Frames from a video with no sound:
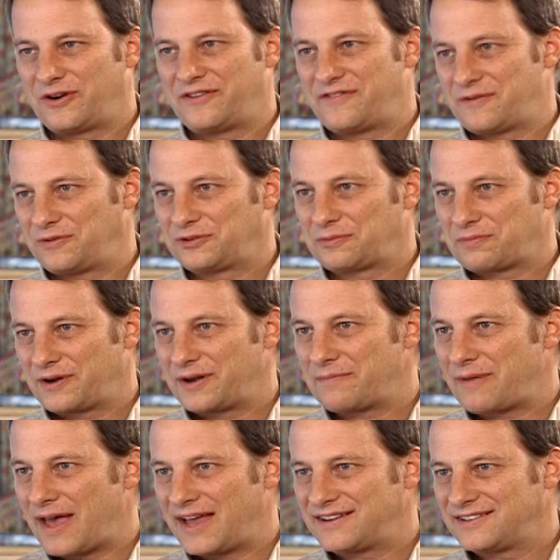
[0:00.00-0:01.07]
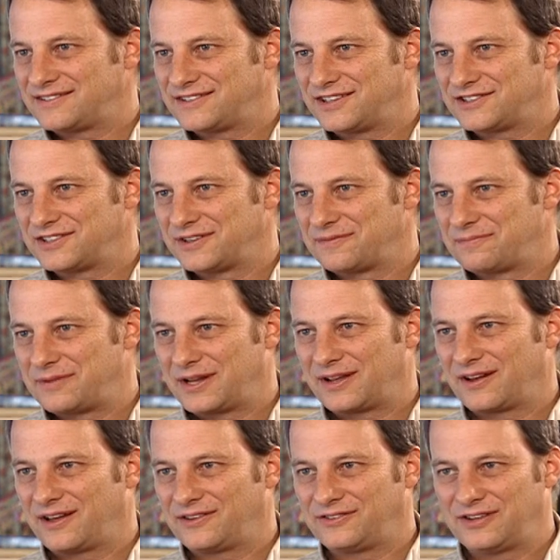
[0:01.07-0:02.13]
motive, it was a pretty bad decision
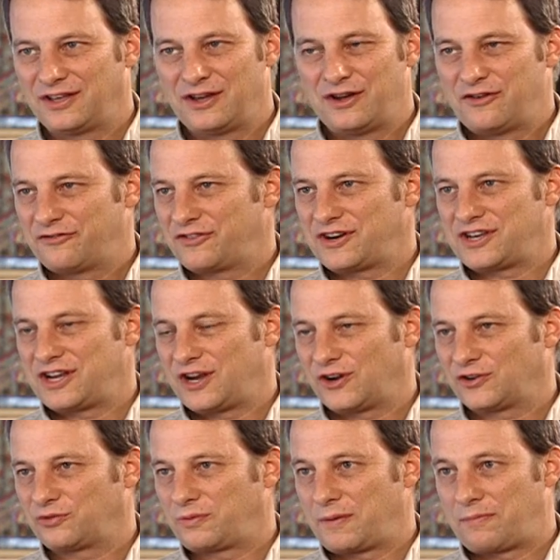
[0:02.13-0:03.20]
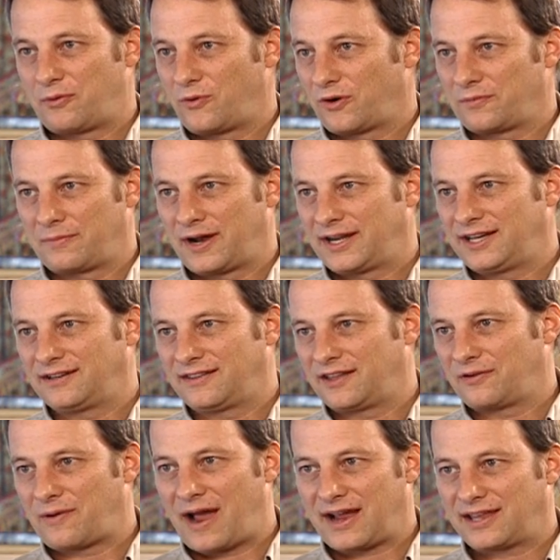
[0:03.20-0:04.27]
because for years we poured money into
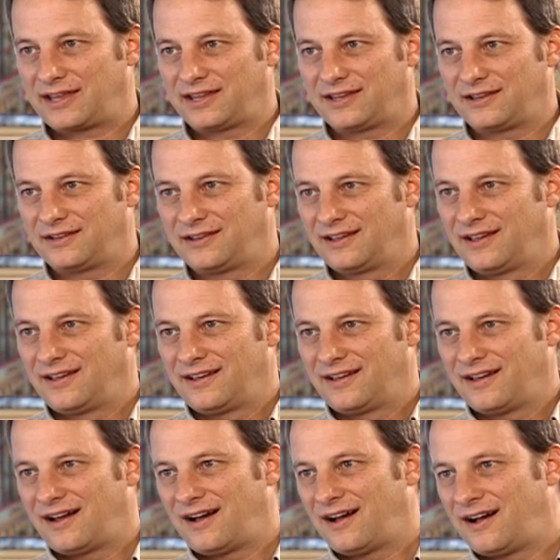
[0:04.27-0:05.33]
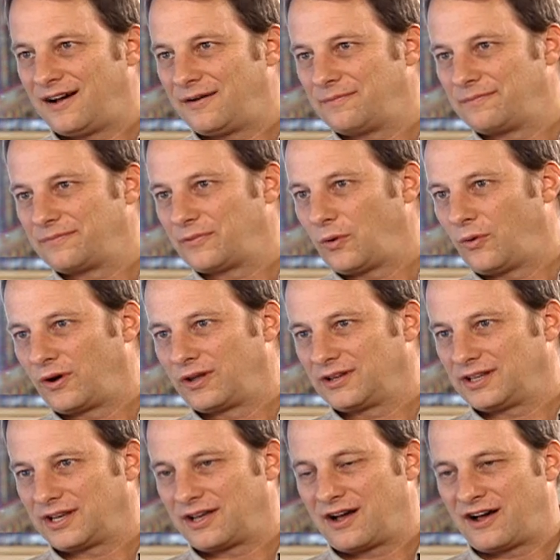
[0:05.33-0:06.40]
the Iraqi um,
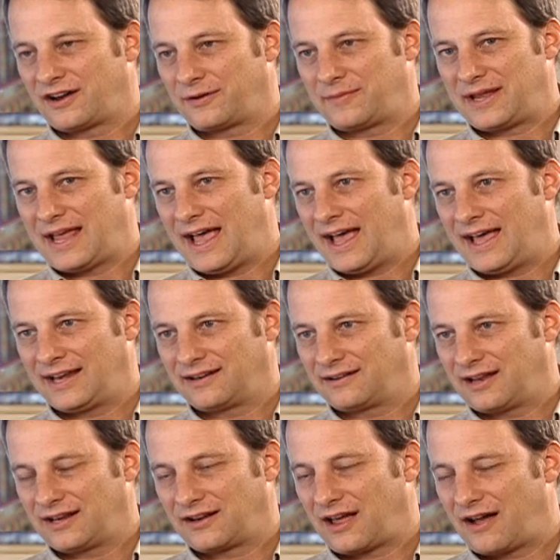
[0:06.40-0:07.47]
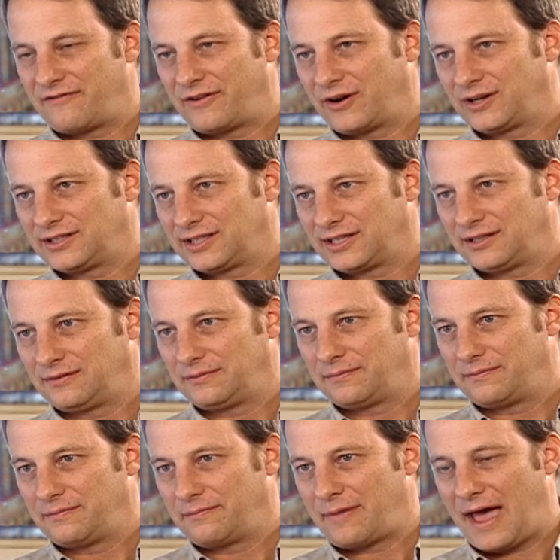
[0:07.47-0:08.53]
oil economy and, and got very little
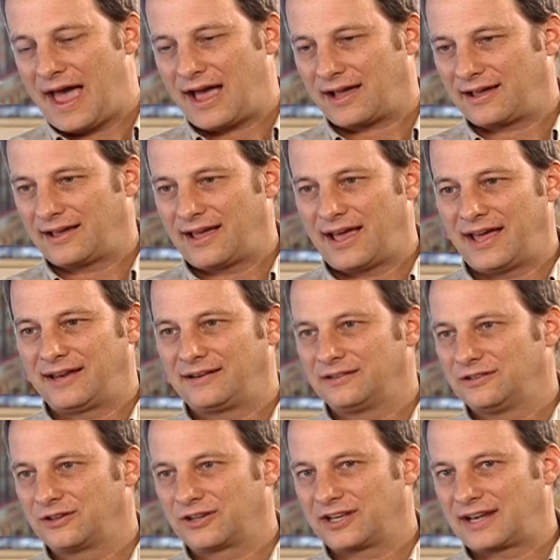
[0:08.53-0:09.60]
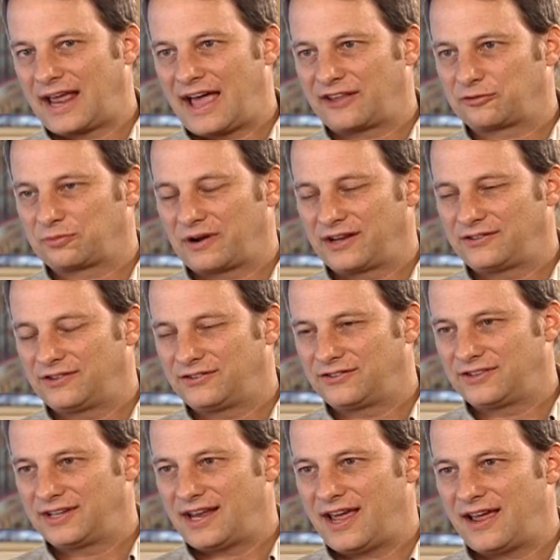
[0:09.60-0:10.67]
back. And look at gas prices
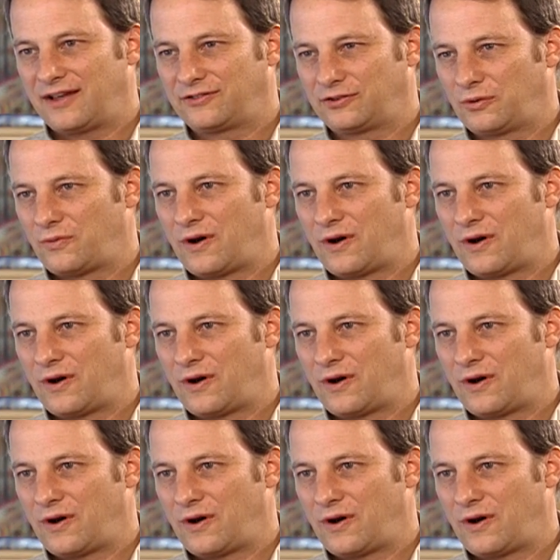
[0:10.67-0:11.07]
today. So